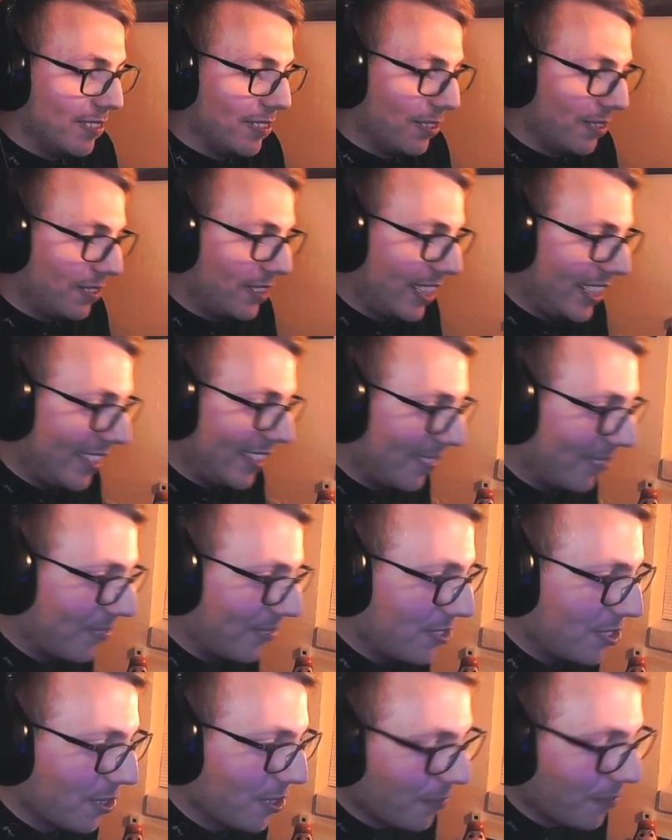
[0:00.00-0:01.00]
Okay,
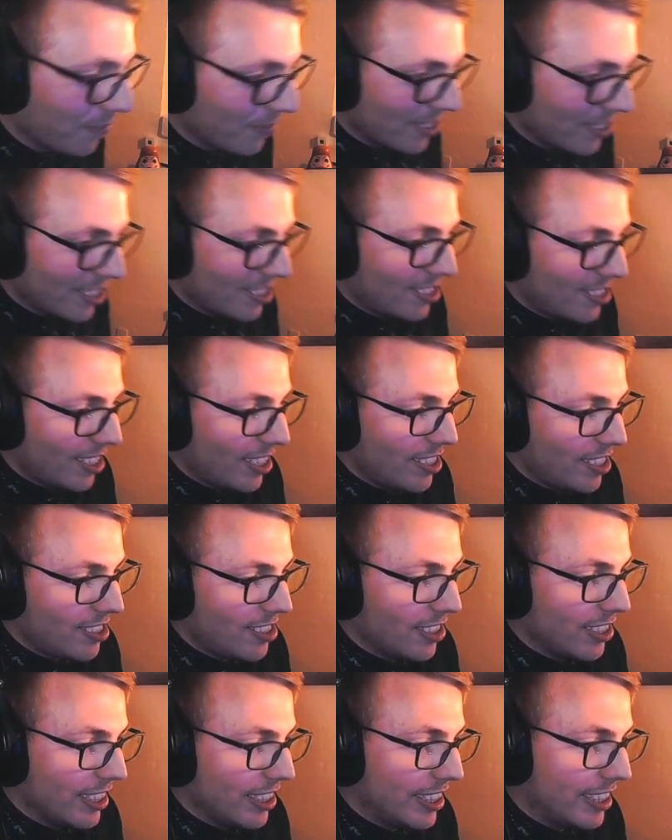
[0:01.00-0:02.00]
so this stage
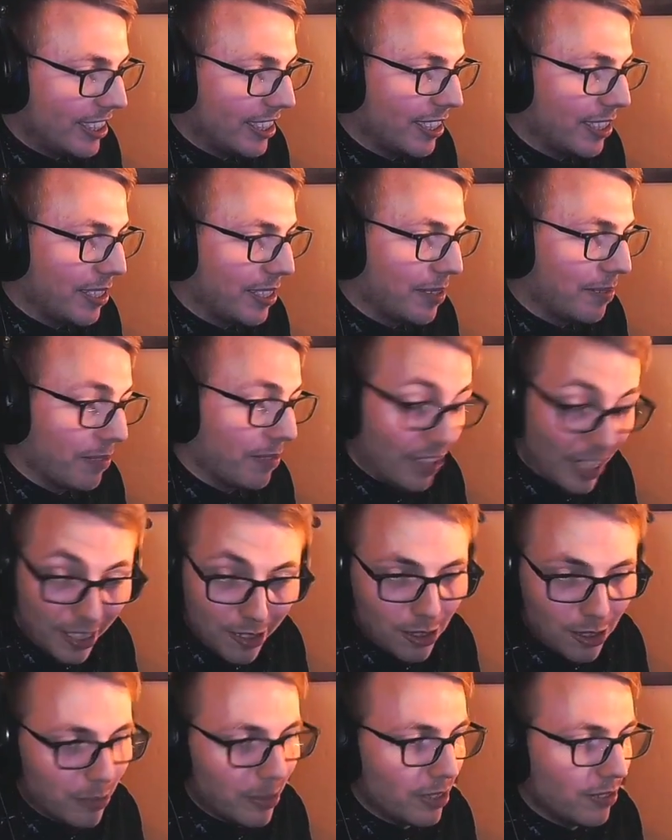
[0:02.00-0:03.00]
is... thank
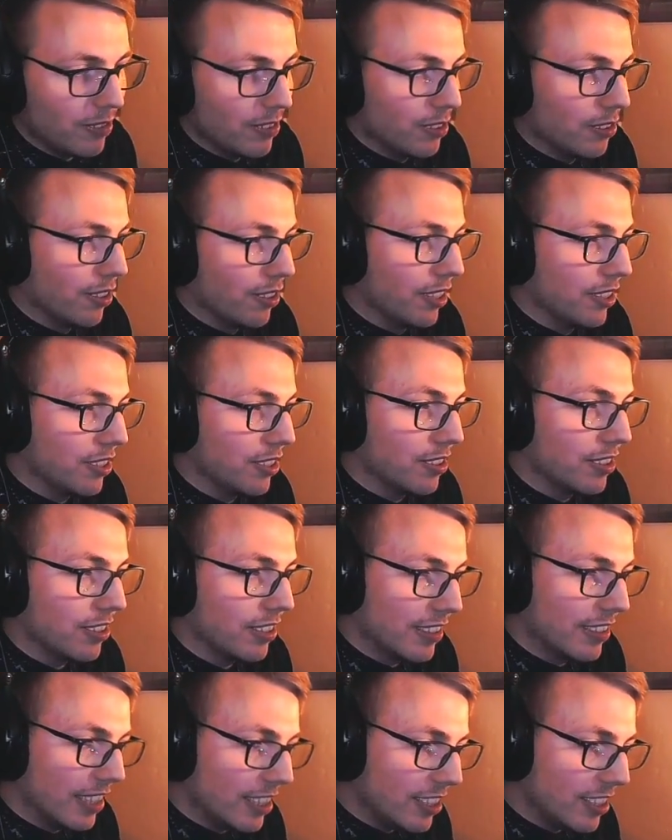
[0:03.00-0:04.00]
you so much for the donations.
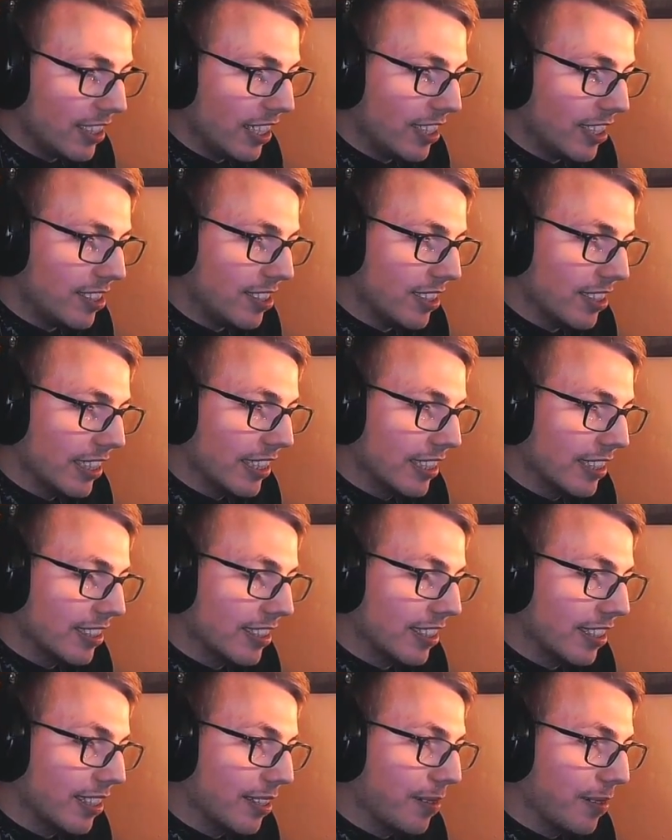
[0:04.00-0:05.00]
This stage
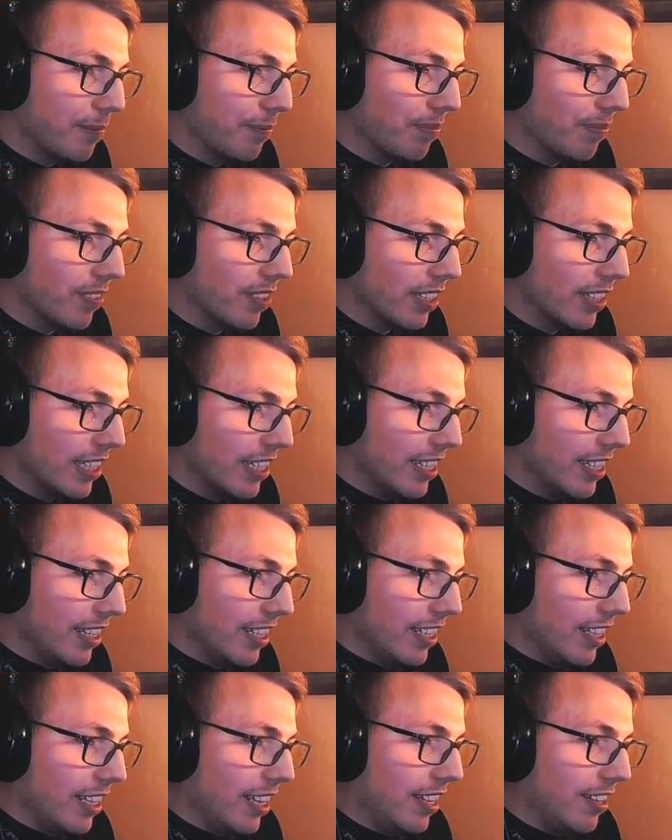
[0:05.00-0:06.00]
is...
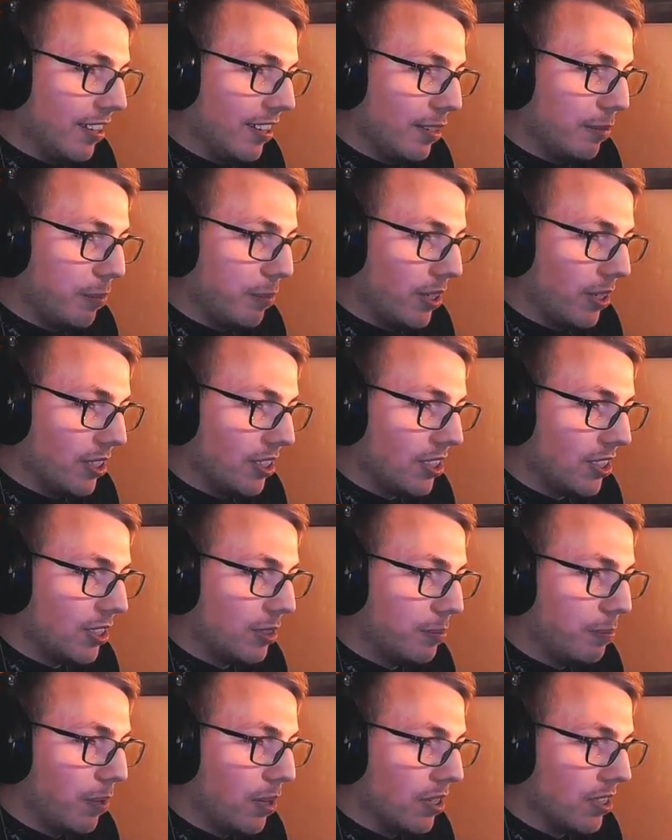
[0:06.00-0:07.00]
another
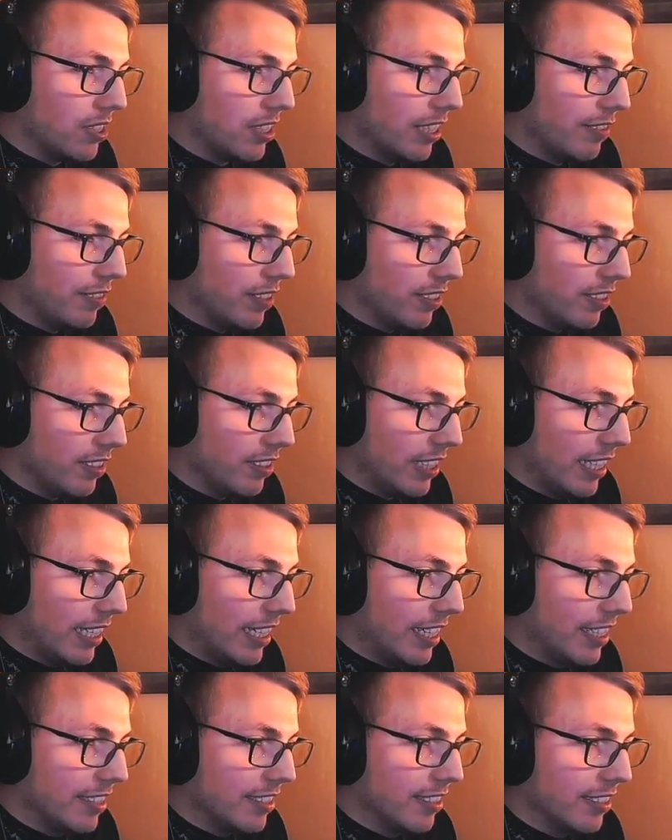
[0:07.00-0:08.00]
boss level,
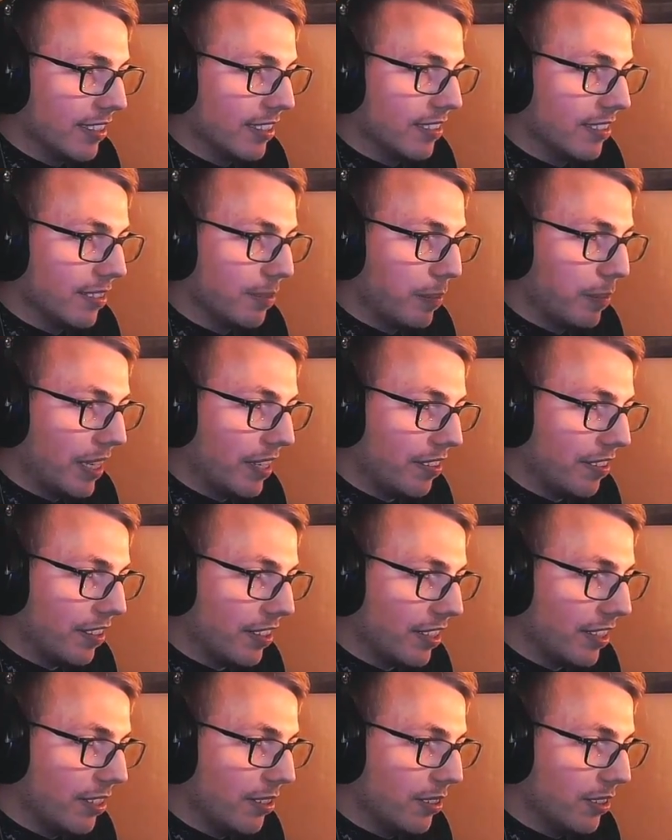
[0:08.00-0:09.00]
and the main
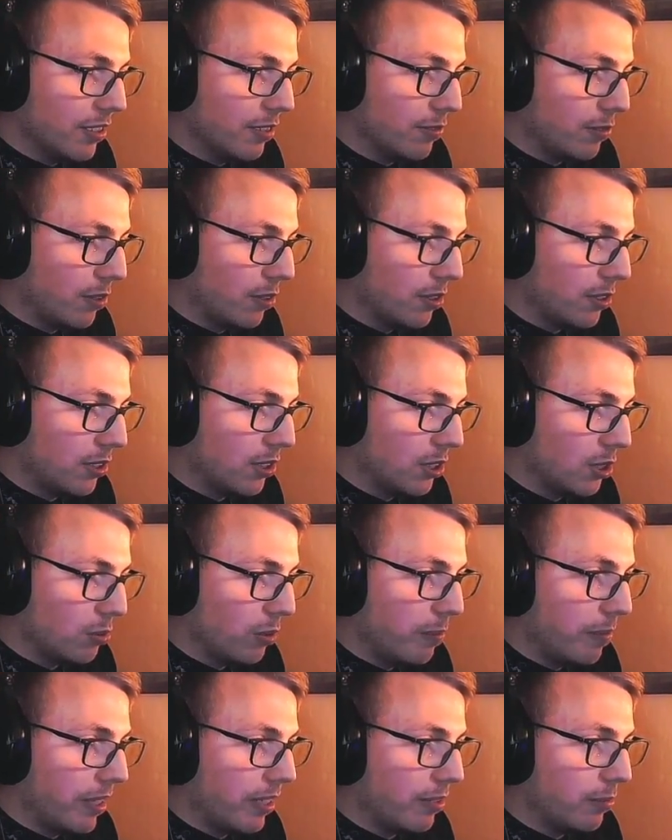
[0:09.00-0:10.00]
thing here is of course the
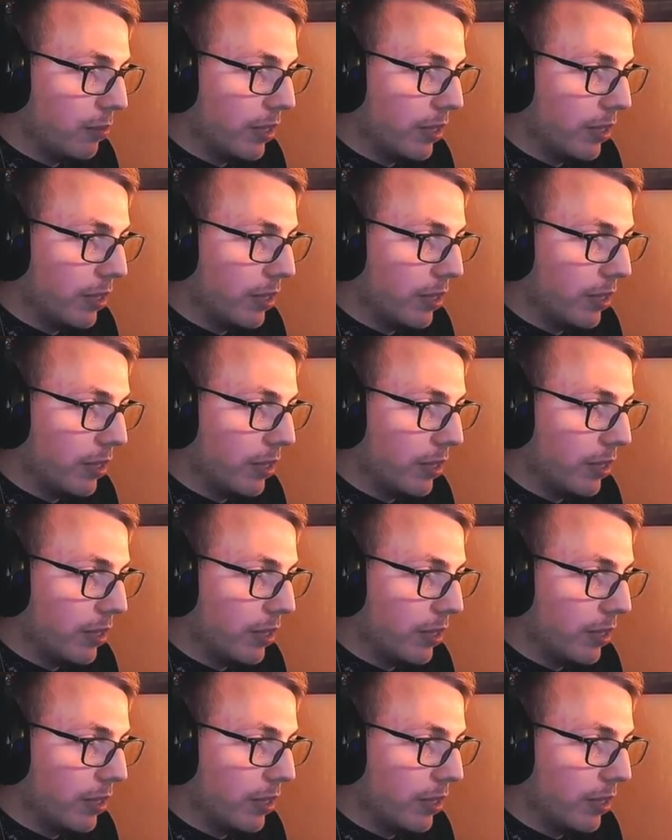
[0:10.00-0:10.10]
swimming.